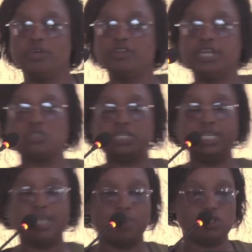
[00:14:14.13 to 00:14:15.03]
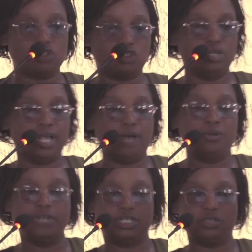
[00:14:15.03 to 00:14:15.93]
are talking about sugar, when we
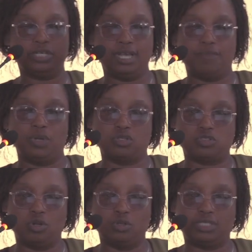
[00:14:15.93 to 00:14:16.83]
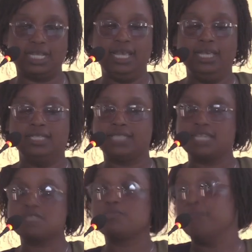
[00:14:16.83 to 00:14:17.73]
are talking about salt.
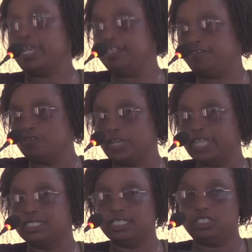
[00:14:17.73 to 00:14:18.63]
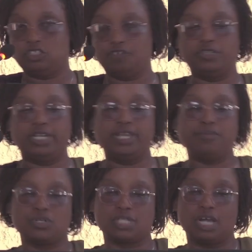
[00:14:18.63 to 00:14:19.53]
Just be mindful and read your food
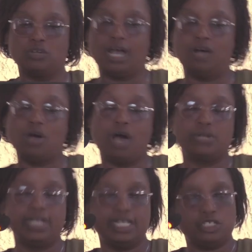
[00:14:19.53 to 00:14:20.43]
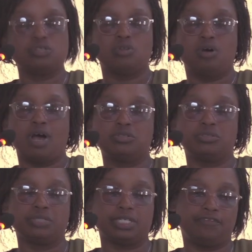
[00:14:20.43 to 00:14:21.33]
labels. I'll let you know how to
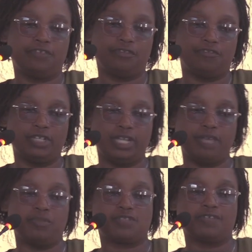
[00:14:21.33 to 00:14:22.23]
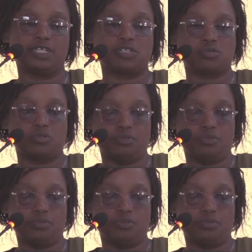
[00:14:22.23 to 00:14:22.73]
read food labels very soon.